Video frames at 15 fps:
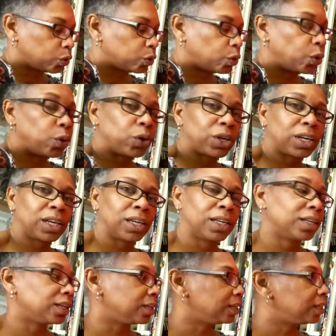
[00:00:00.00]
Cook.
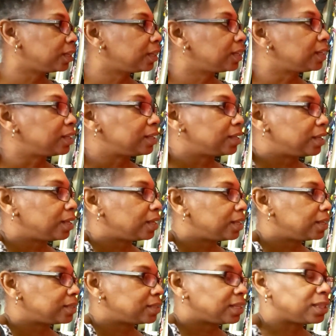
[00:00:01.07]

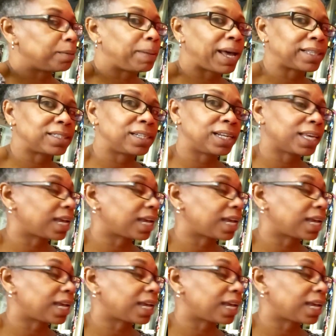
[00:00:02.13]
See the pattern